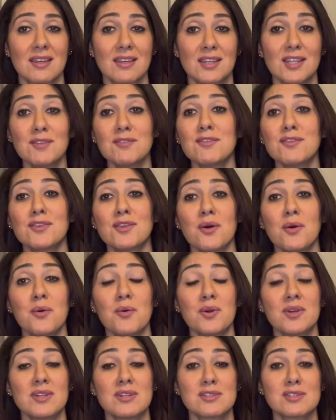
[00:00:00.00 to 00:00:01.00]
even though
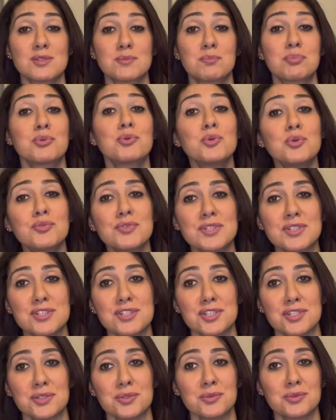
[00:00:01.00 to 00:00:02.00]
it is proven
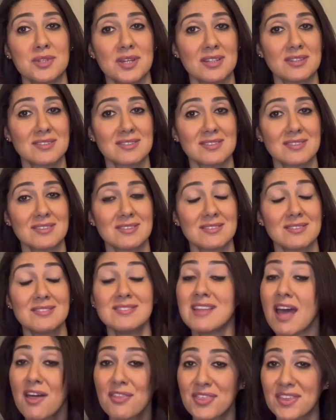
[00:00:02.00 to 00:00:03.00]
to you that
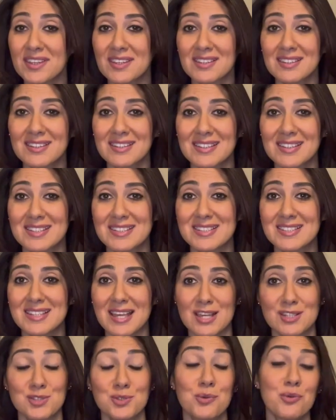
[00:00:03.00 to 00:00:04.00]
nothing is
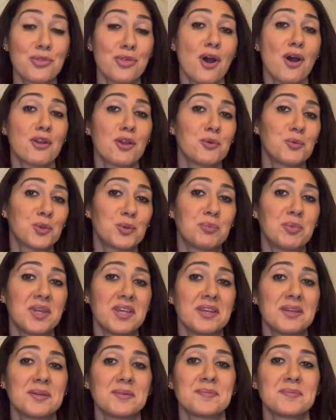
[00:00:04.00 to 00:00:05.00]
as you thought it would be.